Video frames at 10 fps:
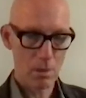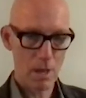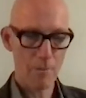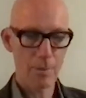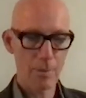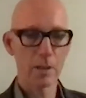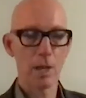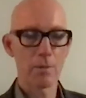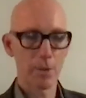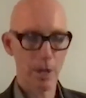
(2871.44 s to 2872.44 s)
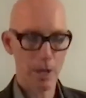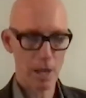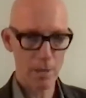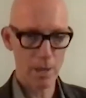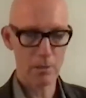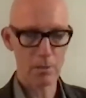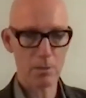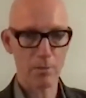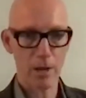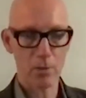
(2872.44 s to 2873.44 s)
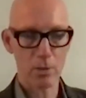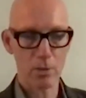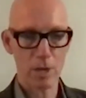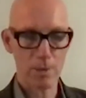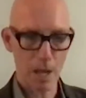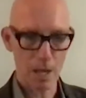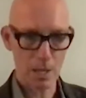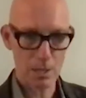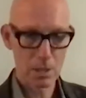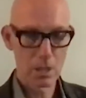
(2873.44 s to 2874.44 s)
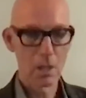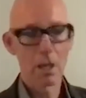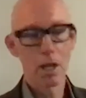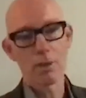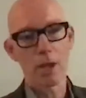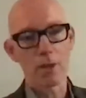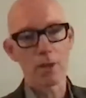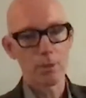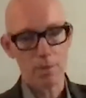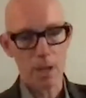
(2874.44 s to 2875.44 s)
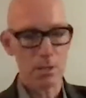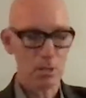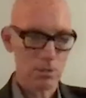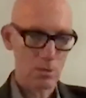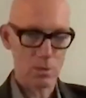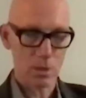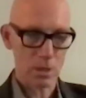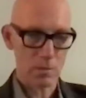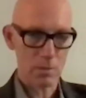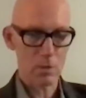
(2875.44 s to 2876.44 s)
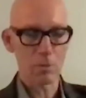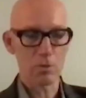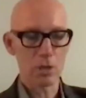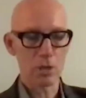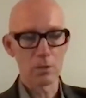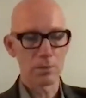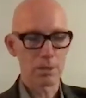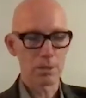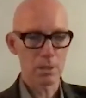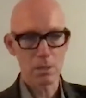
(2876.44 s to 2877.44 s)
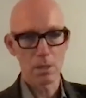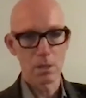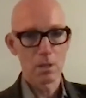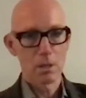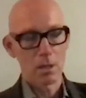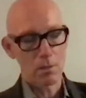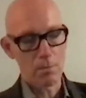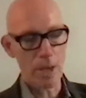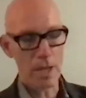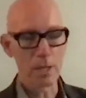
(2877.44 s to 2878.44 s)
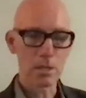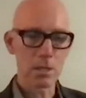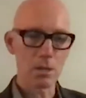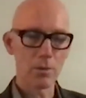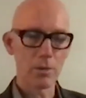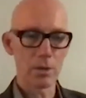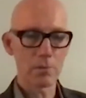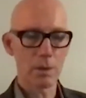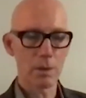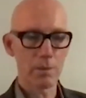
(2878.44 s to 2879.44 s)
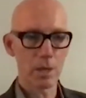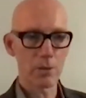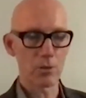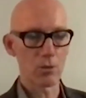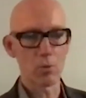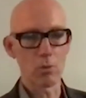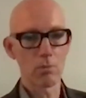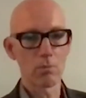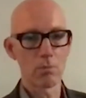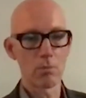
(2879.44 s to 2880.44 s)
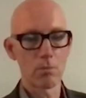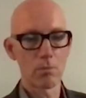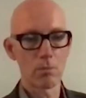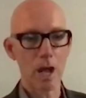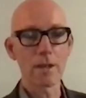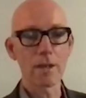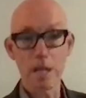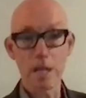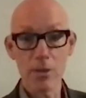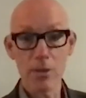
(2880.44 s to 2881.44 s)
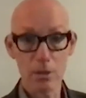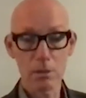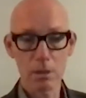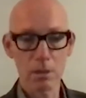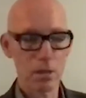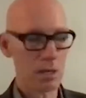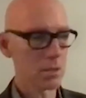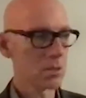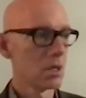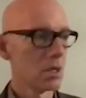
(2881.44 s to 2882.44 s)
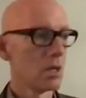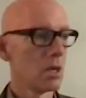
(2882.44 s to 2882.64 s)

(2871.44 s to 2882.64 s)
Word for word: campaign. The aim of their campaign is to vanquish Hamas, and that Hamas is using them as human shields because it's embedded itself in this population or underneath it in tunnels,